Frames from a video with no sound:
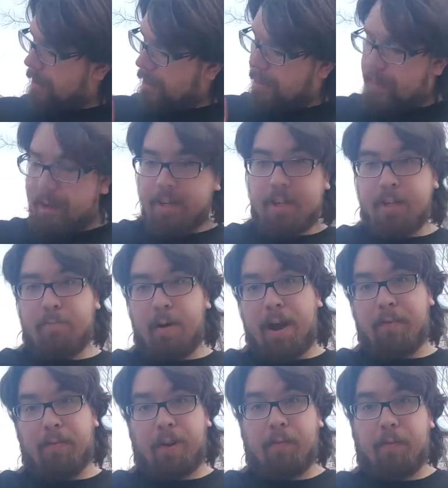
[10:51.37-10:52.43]
this is
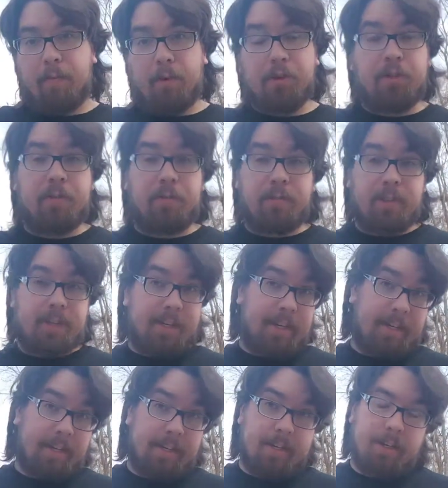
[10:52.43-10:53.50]
my favorite version of the
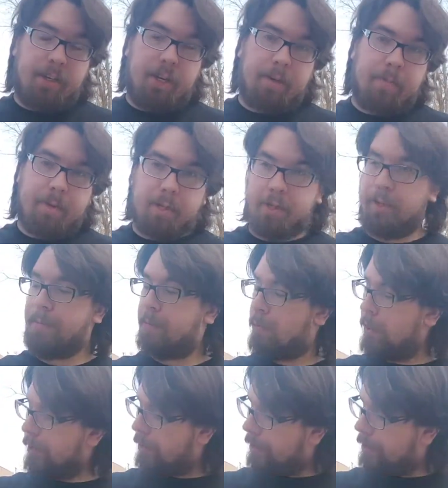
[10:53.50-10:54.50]
TNT Championship, the one